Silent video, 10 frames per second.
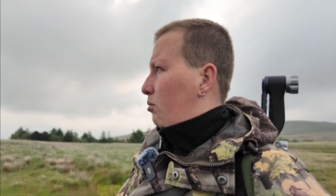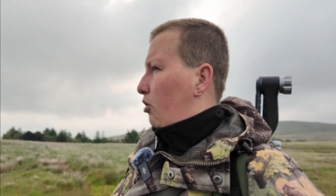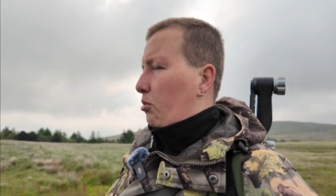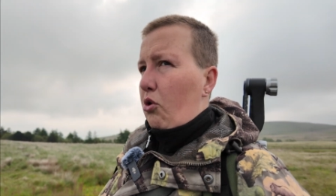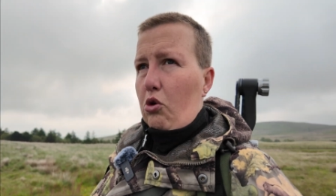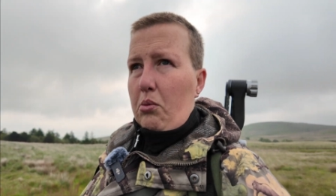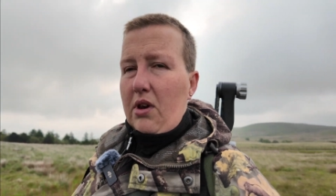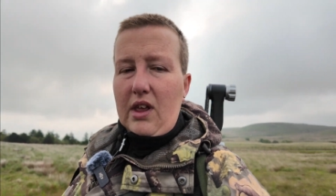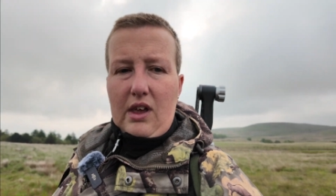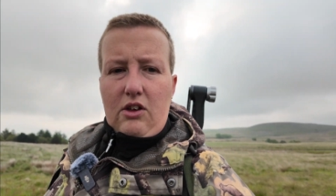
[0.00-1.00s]
But at the
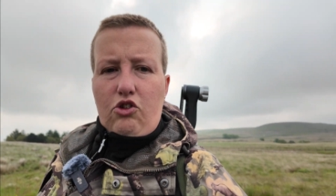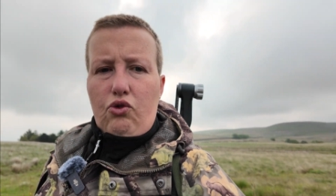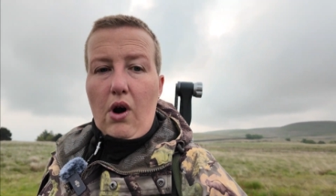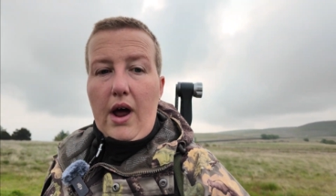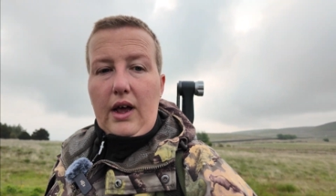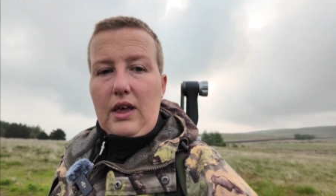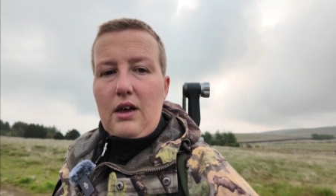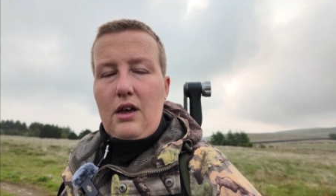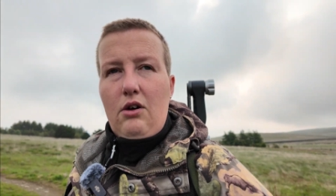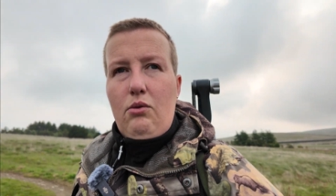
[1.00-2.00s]
moment, it's dry,
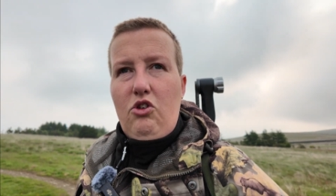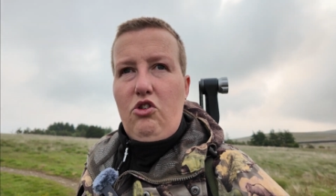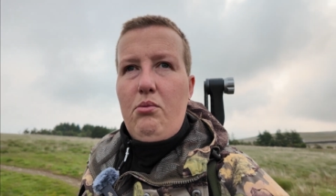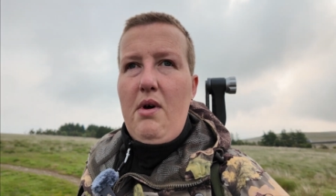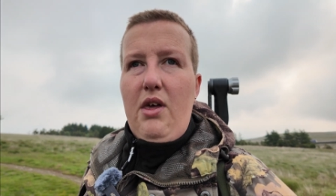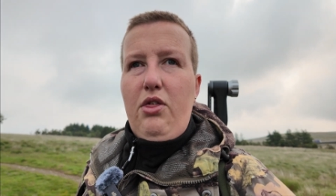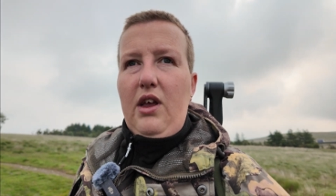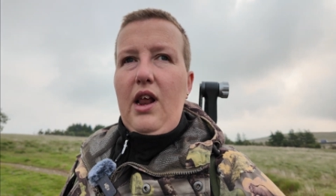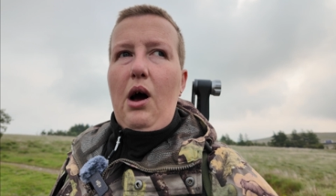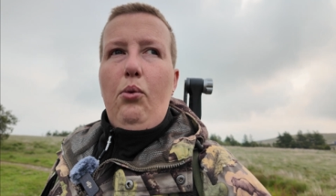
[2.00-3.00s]
which is the main
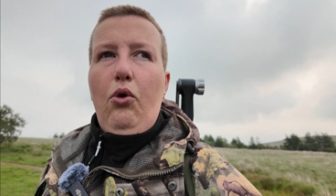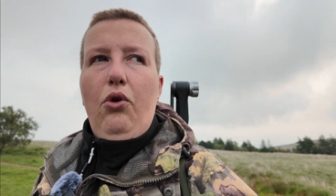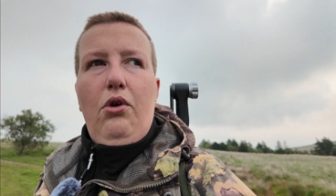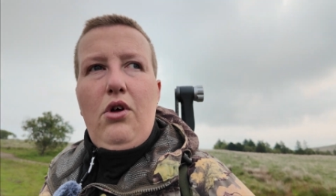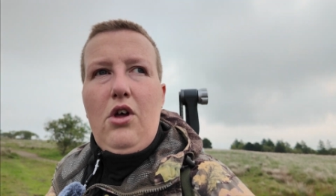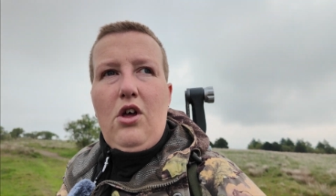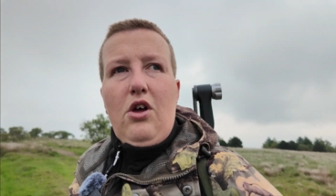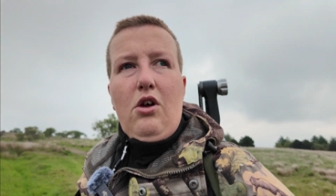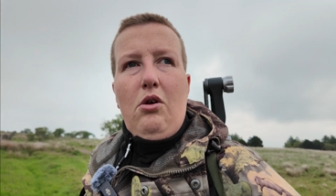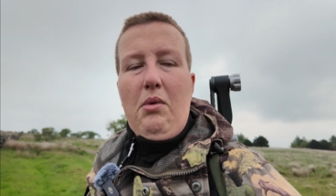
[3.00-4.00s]
thing that I want.
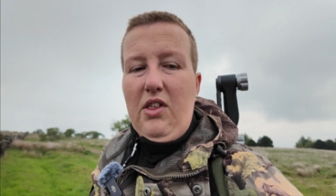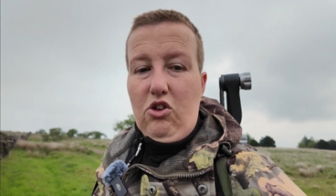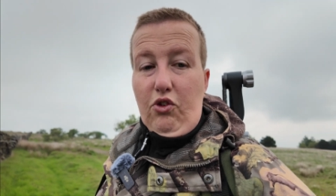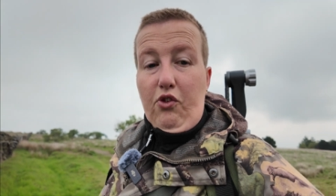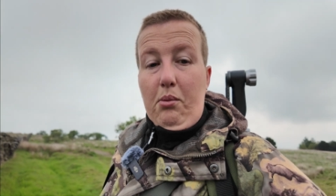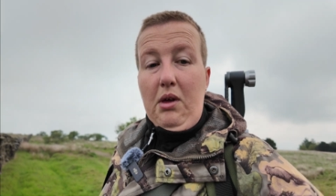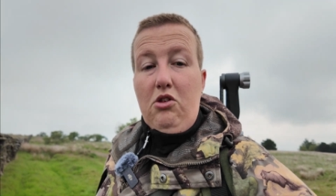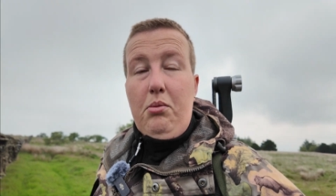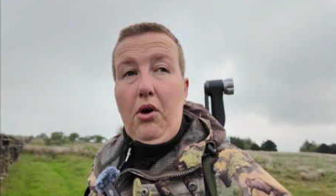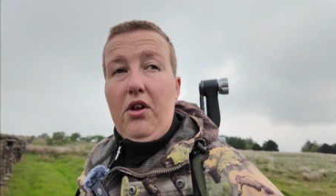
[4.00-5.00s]
Mainly just for me,
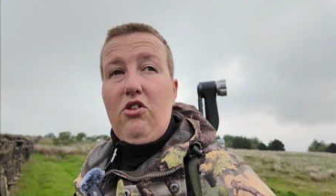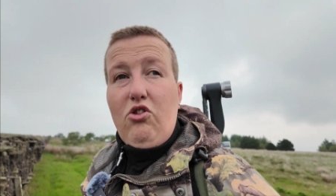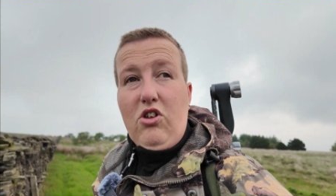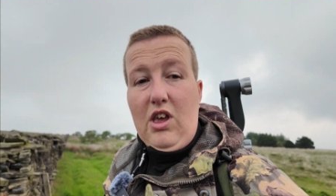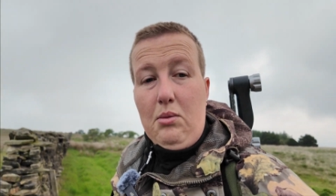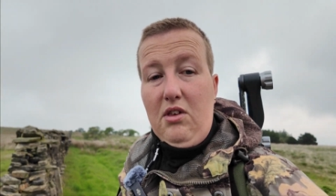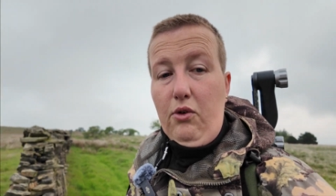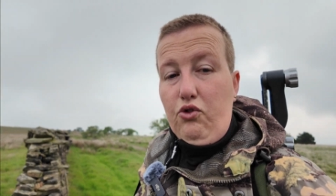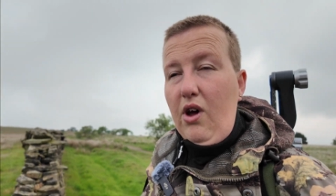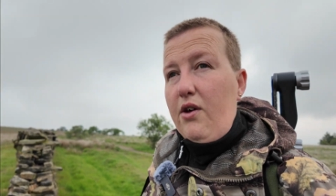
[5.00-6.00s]
to be honest, just to keep
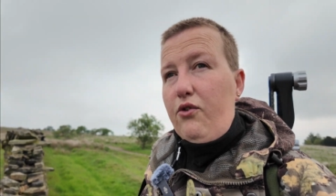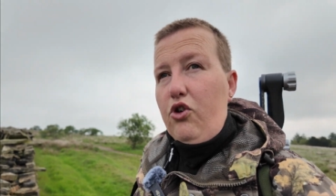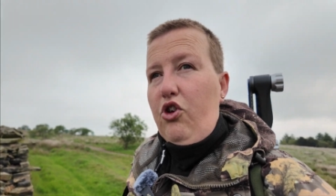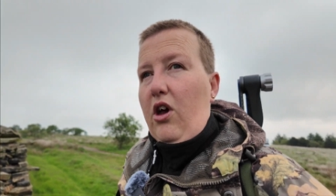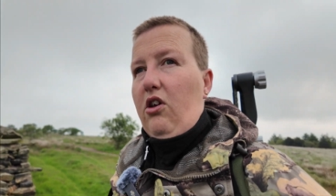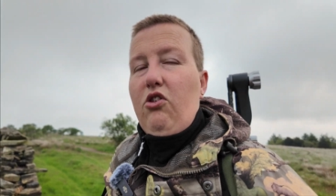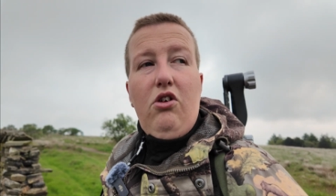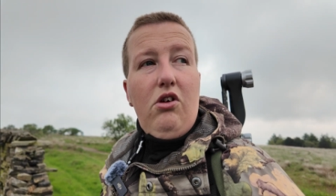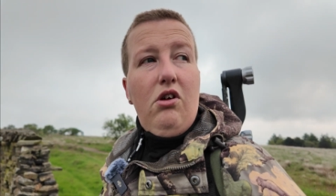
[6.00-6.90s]
yourself dry for a change.